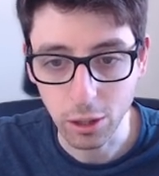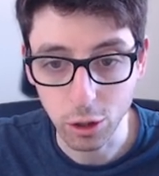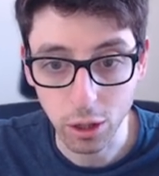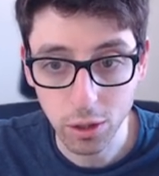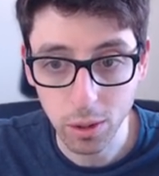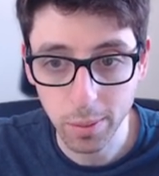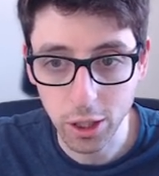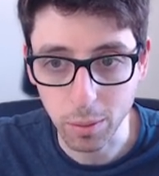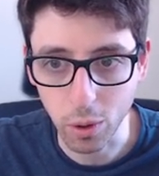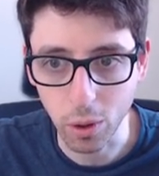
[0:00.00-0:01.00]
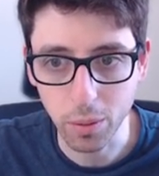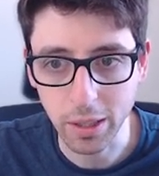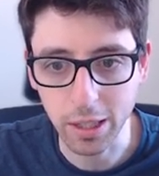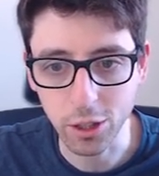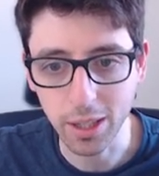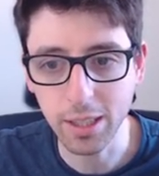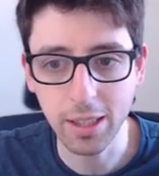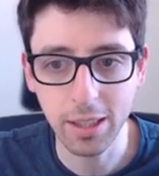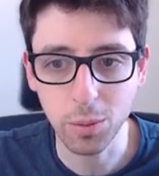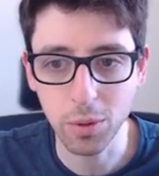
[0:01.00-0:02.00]
the dark square bishops always get traded
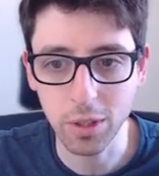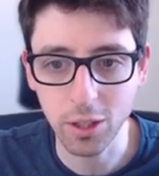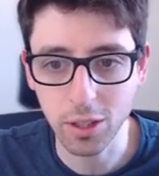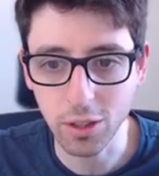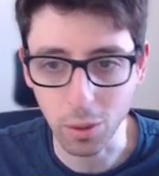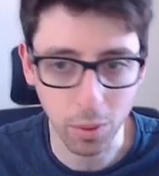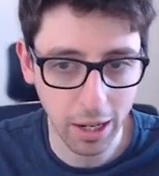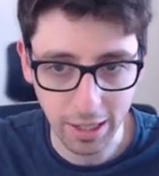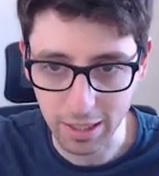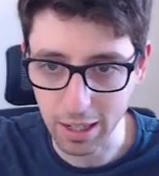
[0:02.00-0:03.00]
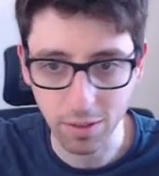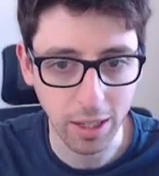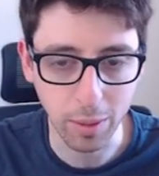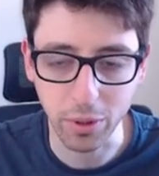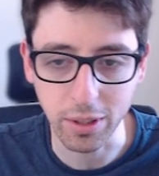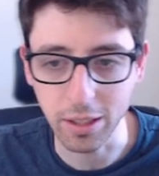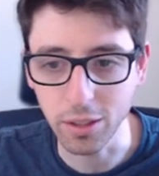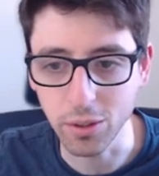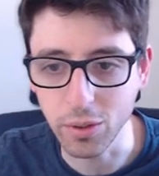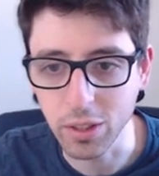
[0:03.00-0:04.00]
in this position, so black is never able to
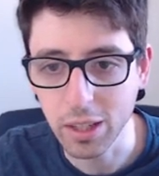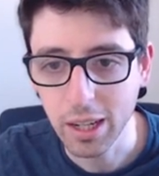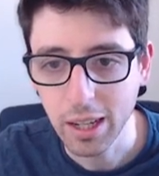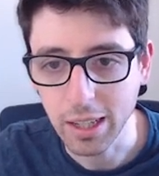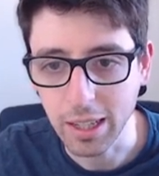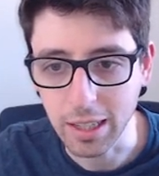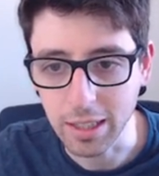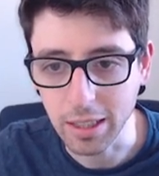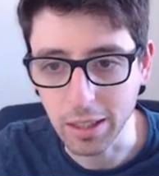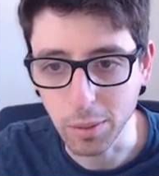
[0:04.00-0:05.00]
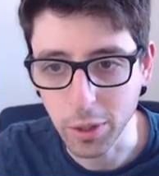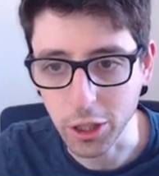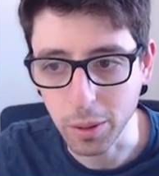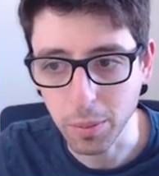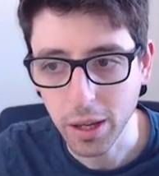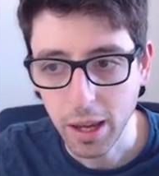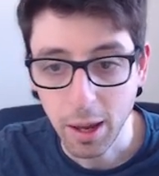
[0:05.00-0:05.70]
use the King's Indian bishop.